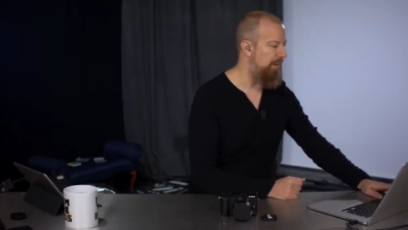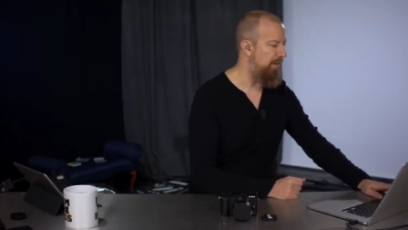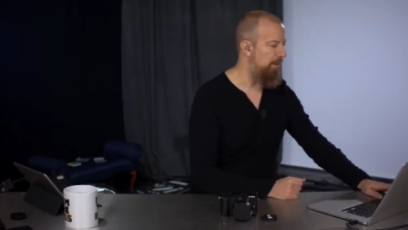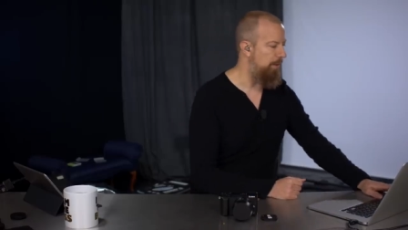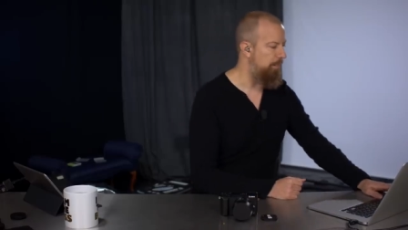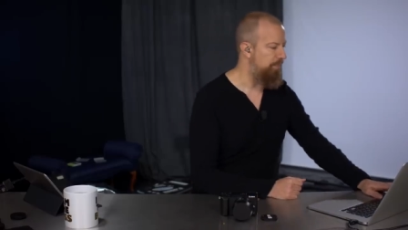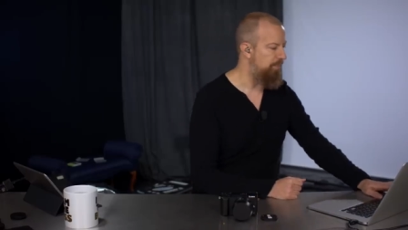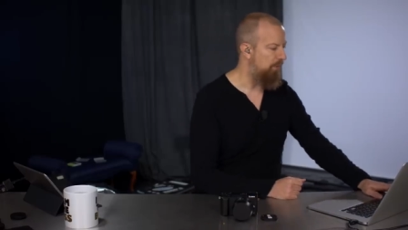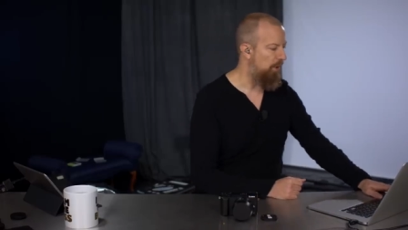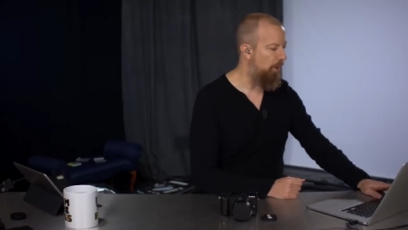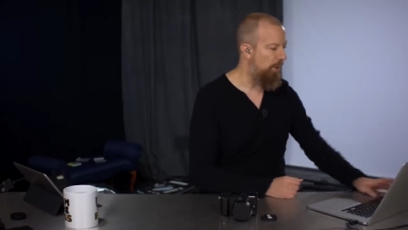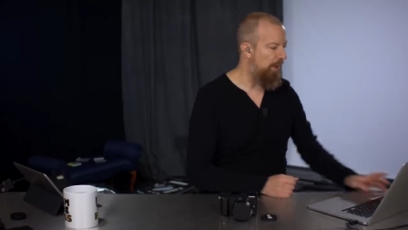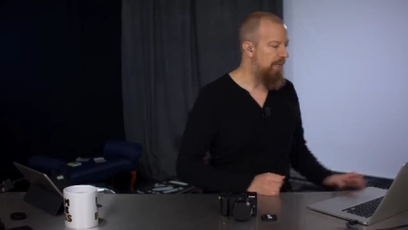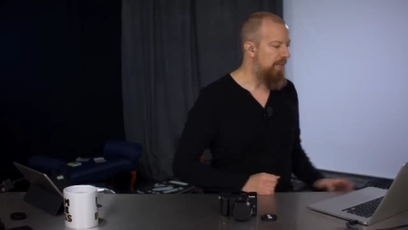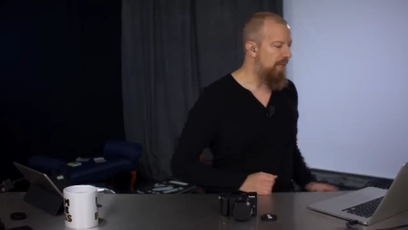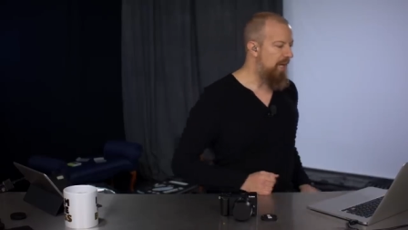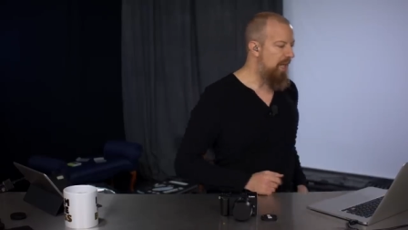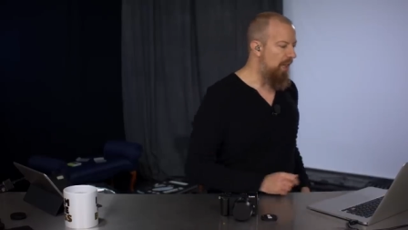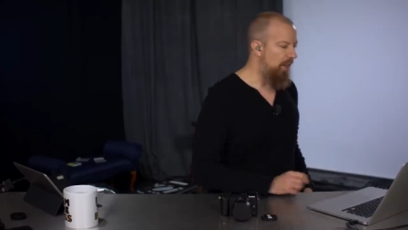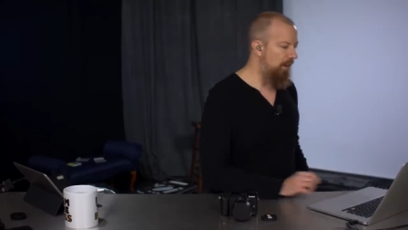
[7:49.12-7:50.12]
there. All right,
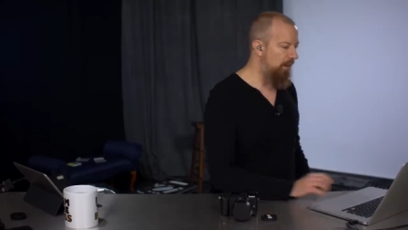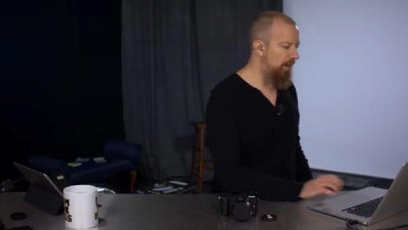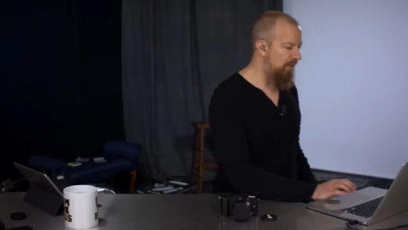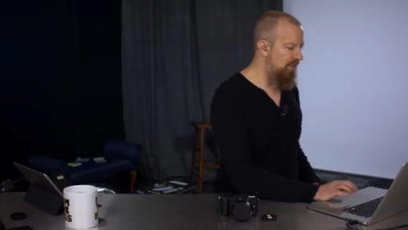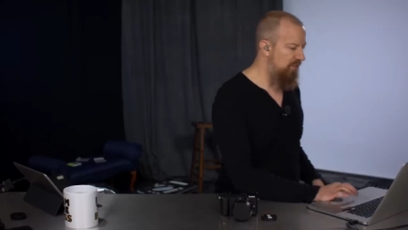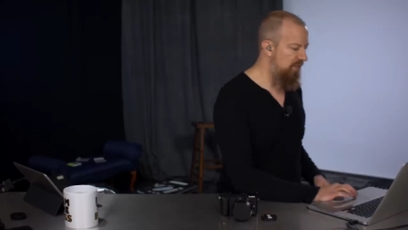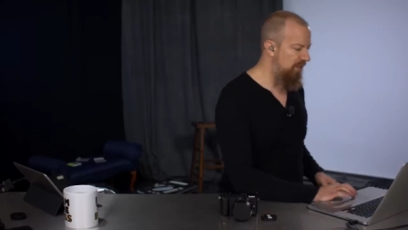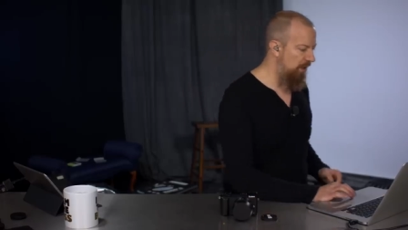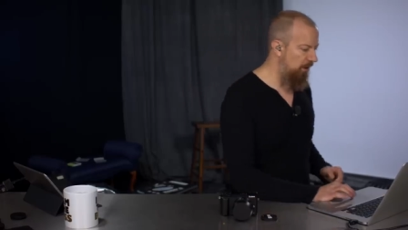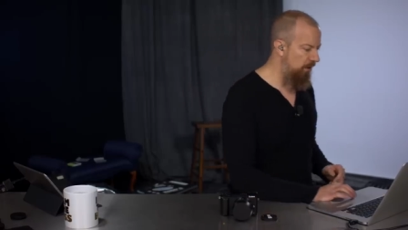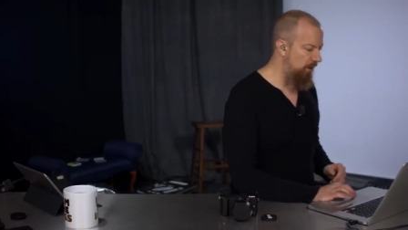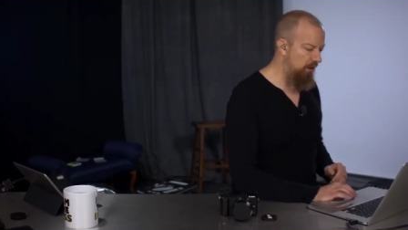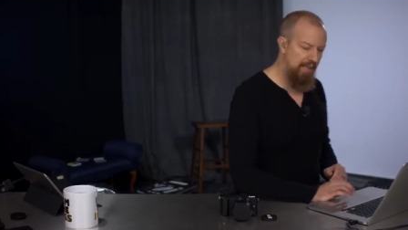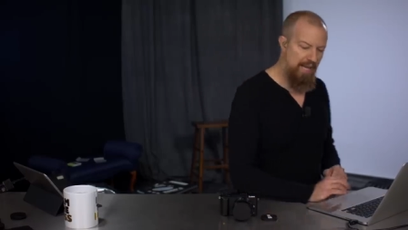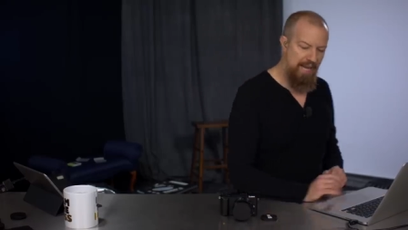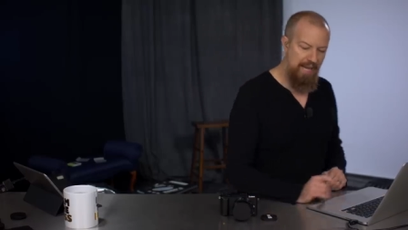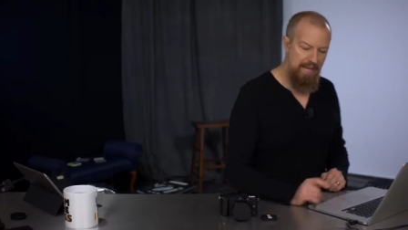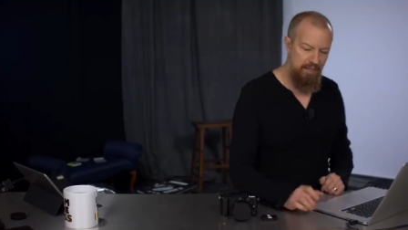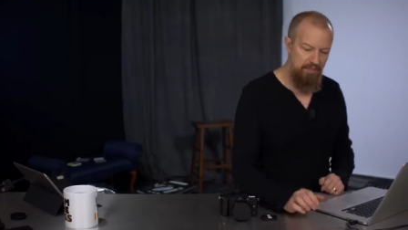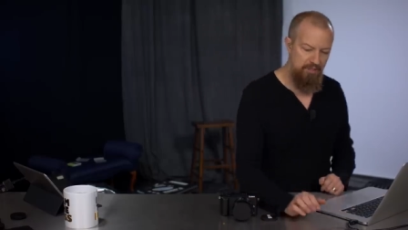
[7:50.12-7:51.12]
let's take a look
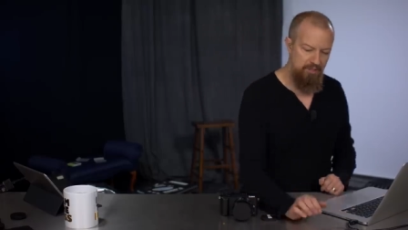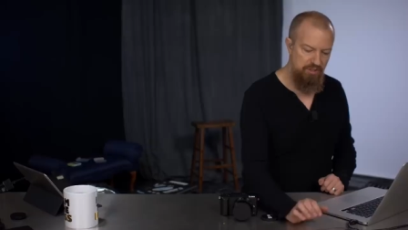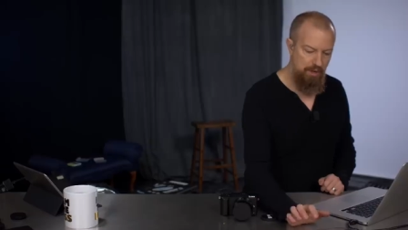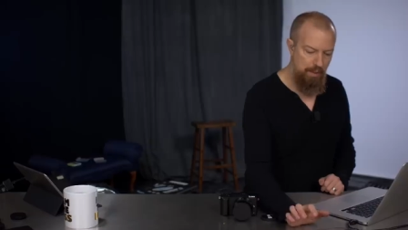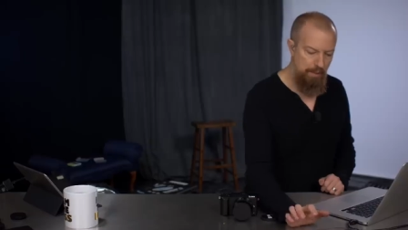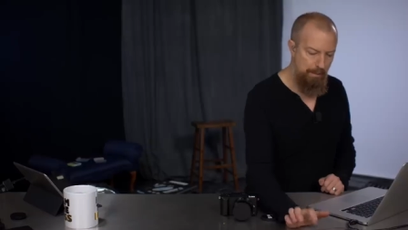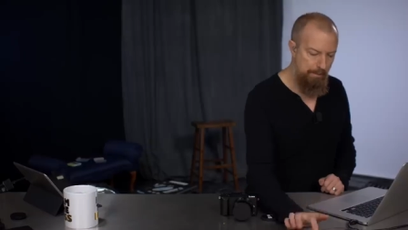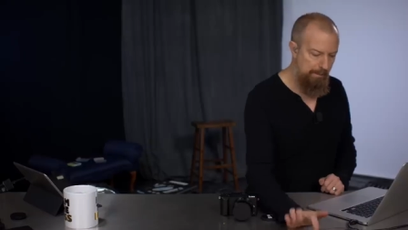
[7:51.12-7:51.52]
at some